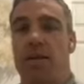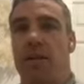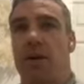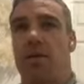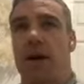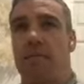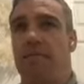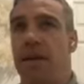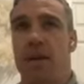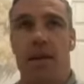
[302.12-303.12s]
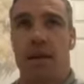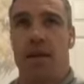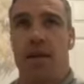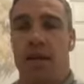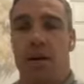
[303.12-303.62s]
So, I
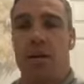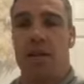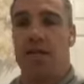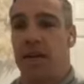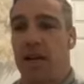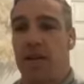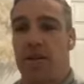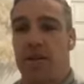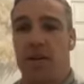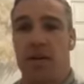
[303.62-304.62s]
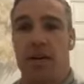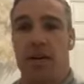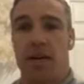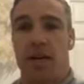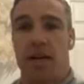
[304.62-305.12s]
was never going to do
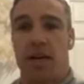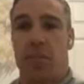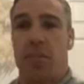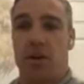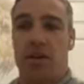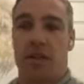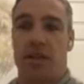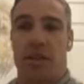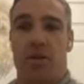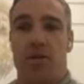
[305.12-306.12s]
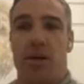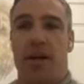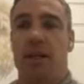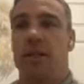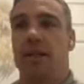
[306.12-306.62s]
boxing as a career.